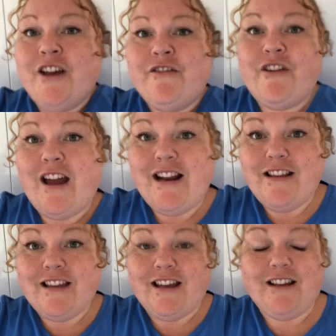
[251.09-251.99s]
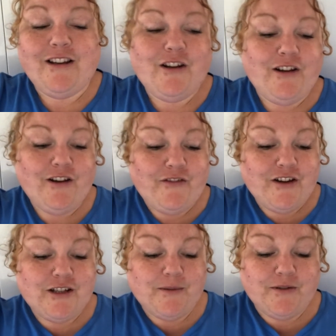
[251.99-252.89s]
for anything, your
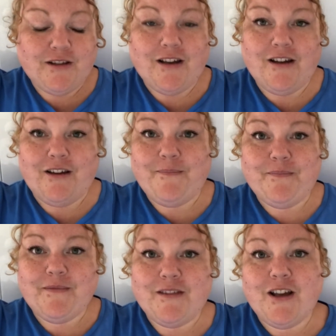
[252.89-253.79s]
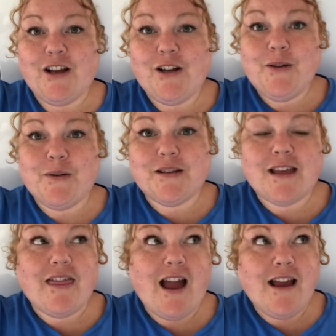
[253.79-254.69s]
vegetables that are loose.
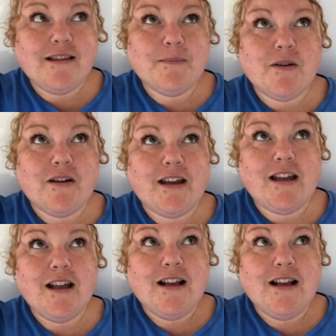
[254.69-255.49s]
That is my